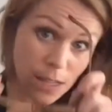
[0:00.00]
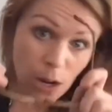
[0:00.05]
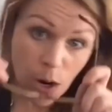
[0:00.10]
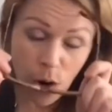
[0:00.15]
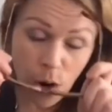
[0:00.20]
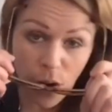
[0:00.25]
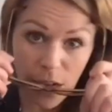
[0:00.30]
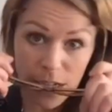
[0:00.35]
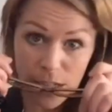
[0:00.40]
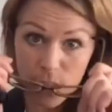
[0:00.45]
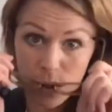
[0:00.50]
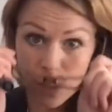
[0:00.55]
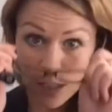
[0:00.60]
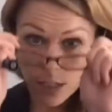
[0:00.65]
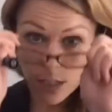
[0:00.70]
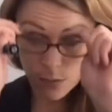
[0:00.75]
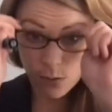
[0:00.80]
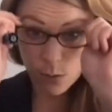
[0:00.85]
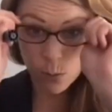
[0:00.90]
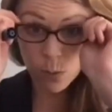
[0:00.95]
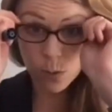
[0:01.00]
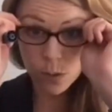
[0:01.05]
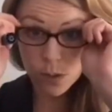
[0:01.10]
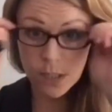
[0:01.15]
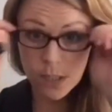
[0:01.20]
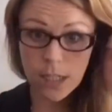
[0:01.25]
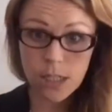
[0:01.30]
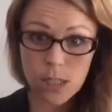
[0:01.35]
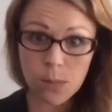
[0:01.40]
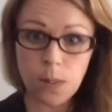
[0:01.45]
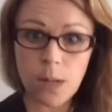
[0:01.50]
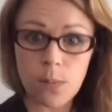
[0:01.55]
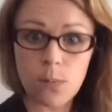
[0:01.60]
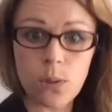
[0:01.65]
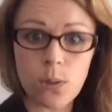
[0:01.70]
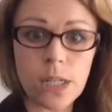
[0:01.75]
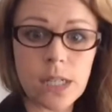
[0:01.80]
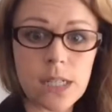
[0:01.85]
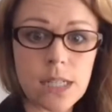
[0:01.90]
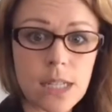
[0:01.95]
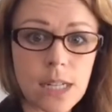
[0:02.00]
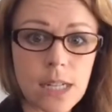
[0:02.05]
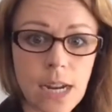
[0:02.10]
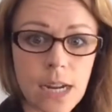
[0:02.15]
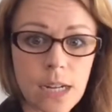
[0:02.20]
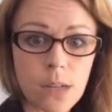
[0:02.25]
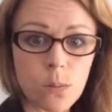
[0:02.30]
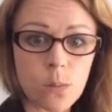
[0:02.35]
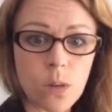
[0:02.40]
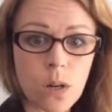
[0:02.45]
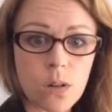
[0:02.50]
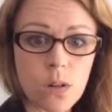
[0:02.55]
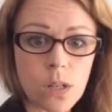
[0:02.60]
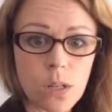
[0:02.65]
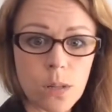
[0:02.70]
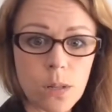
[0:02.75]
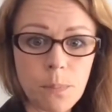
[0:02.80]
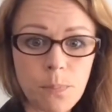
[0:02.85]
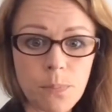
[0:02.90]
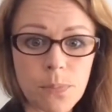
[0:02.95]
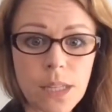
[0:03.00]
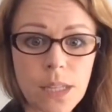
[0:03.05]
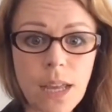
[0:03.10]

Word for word: All right, good stuff. So we've got six people here today. Welcome.